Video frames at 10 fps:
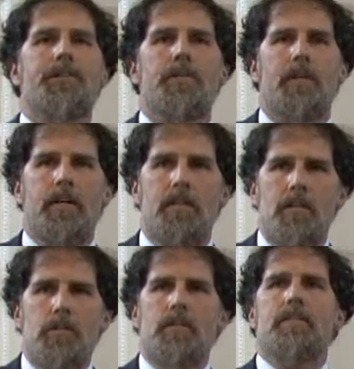to the
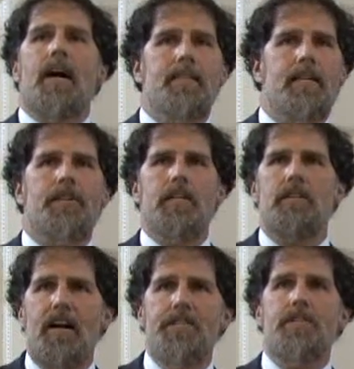Nostra Aetate, the
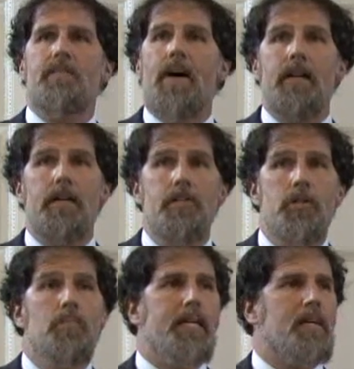clauses in Vatican
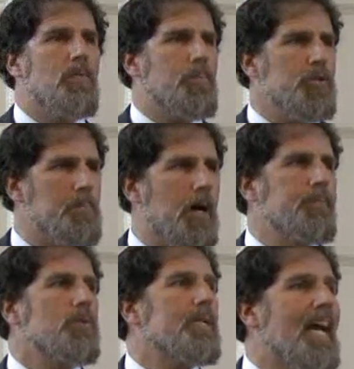II bringing rapprochement
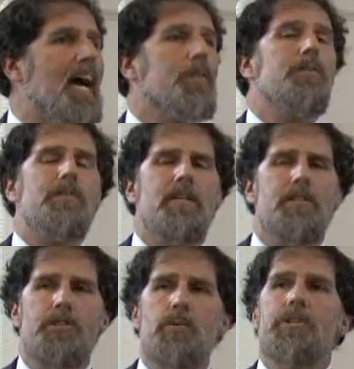between Catholic and
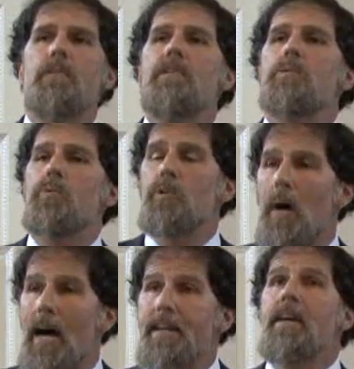Jewish communities
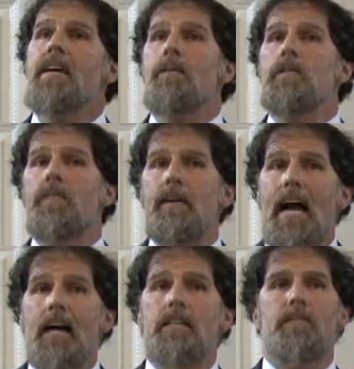worldwide. He was very
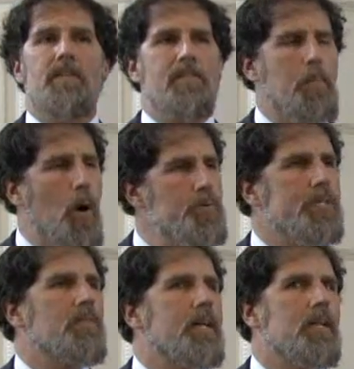active in opposing
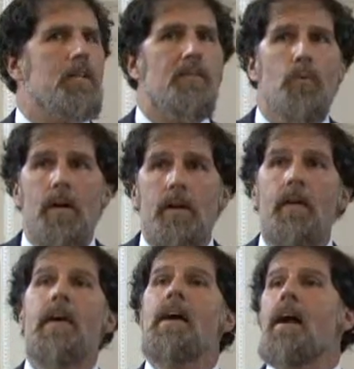the Vietnam War,
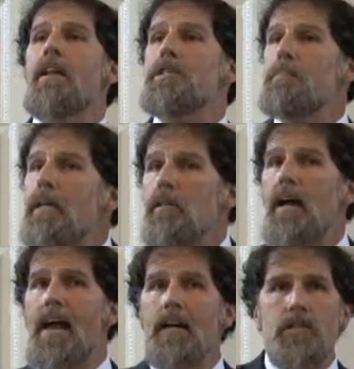and his picture
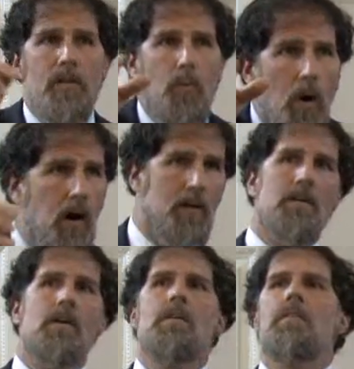hangs on our wall,
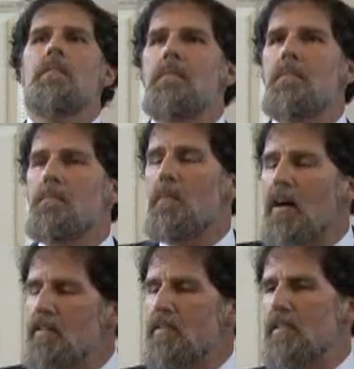
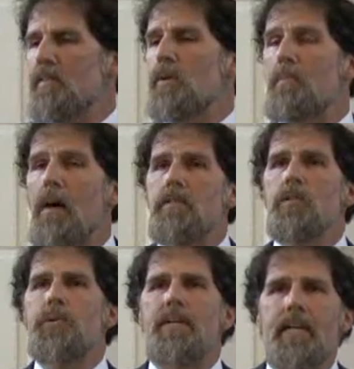marching with Martin
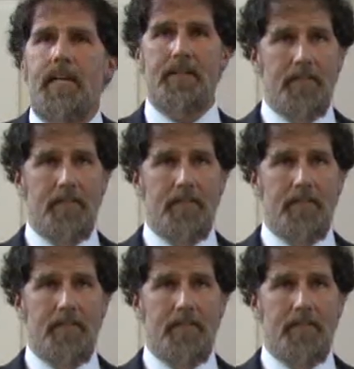Luther King.